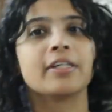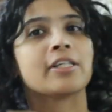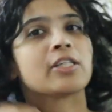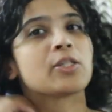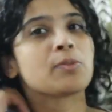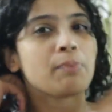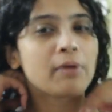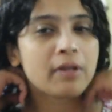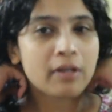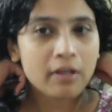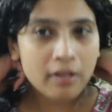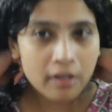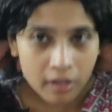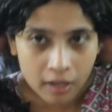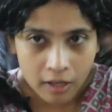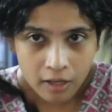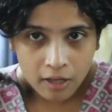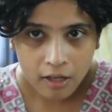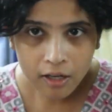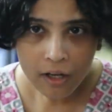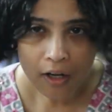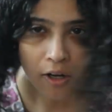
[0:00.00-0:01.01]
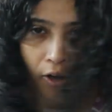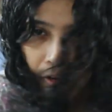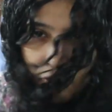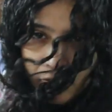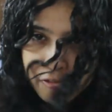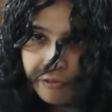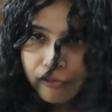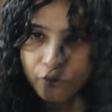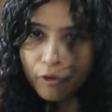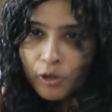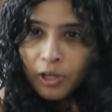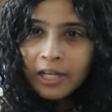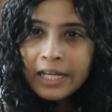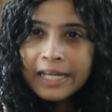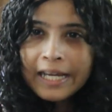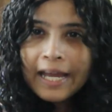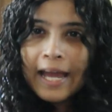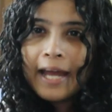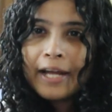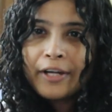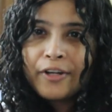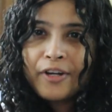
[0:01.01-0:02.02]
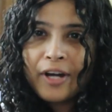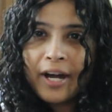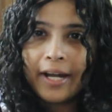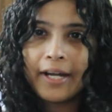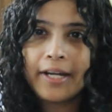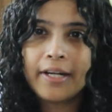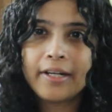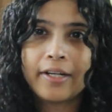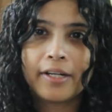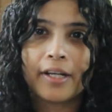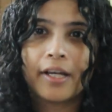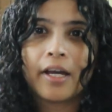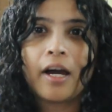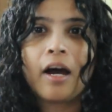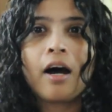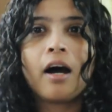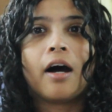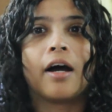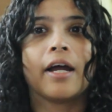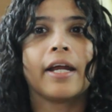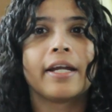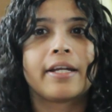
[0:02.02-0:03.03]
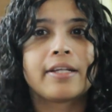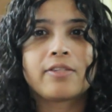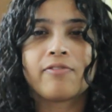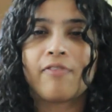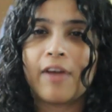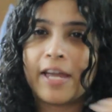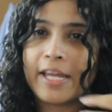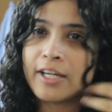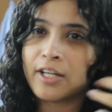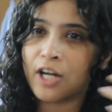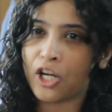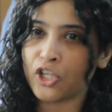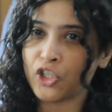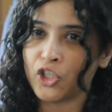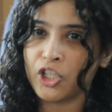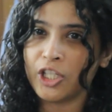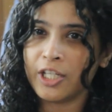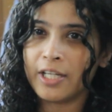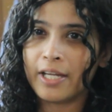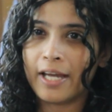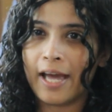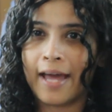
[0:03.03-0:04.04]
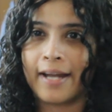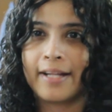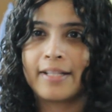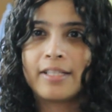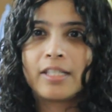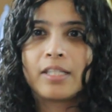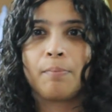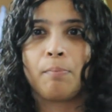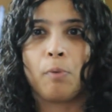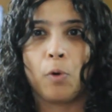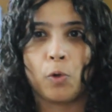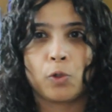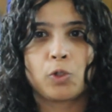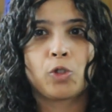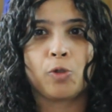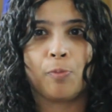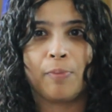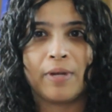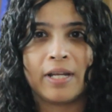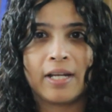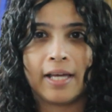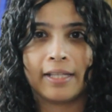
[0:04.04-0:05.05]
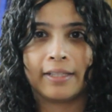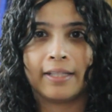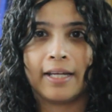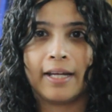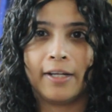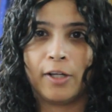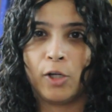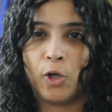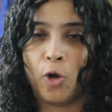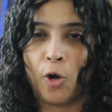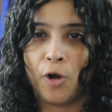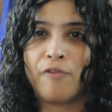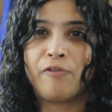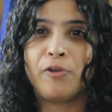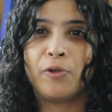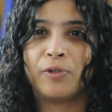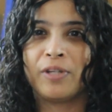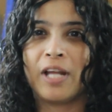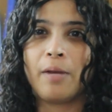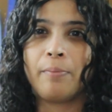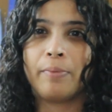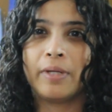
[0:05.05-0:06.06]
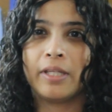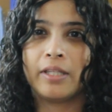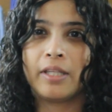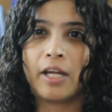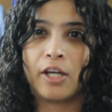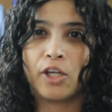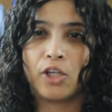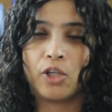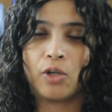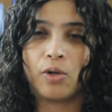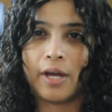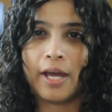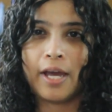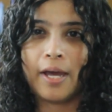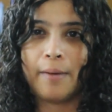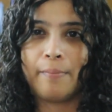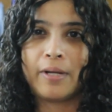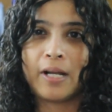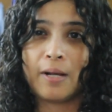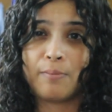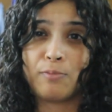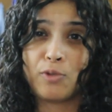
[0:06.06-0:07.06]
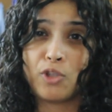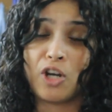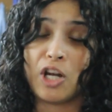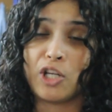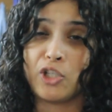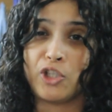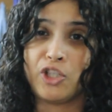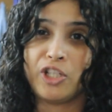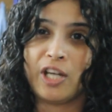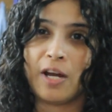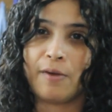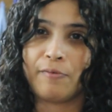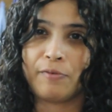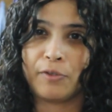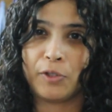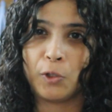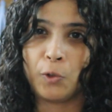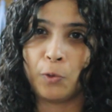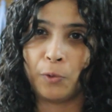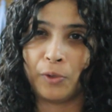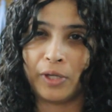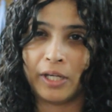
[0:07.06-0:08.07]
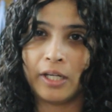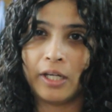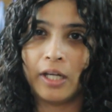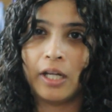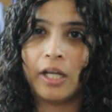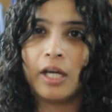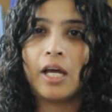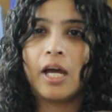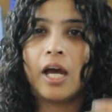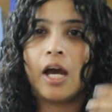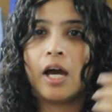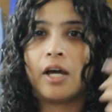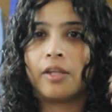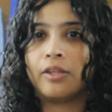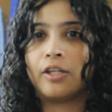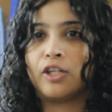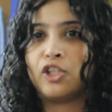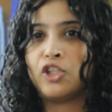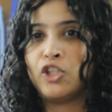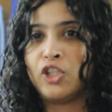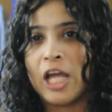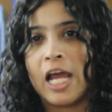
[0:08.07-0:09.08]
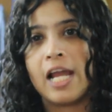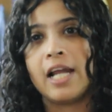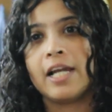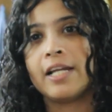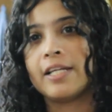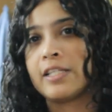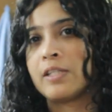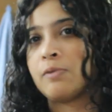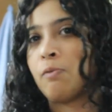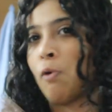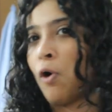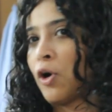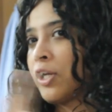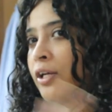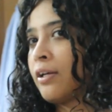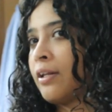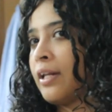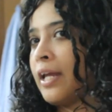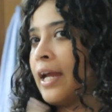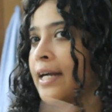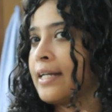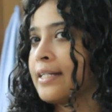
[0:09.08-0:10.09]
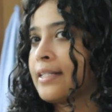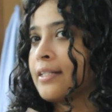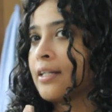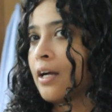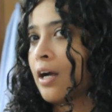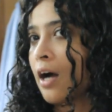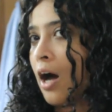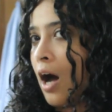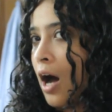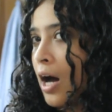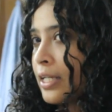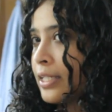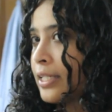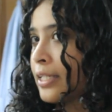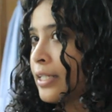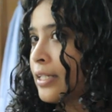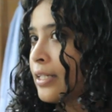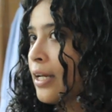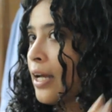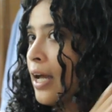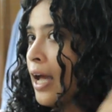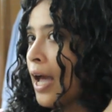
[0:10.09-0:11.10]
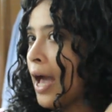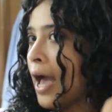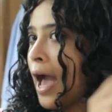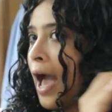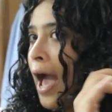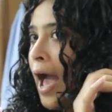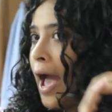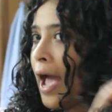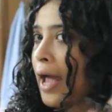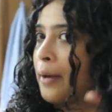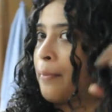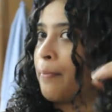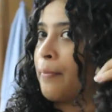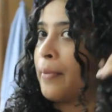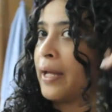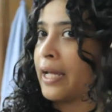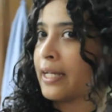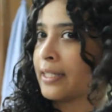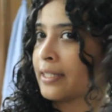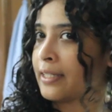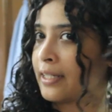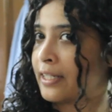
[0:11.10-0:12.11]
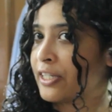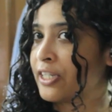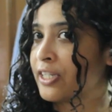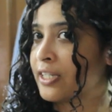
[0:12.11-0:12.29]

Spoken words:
it's been fully air dried. It is very crunchy and it's supposed to be like that. A lot of you tell me that your hair becomes crunchy after the routine. The gel is what creates a cast and makes it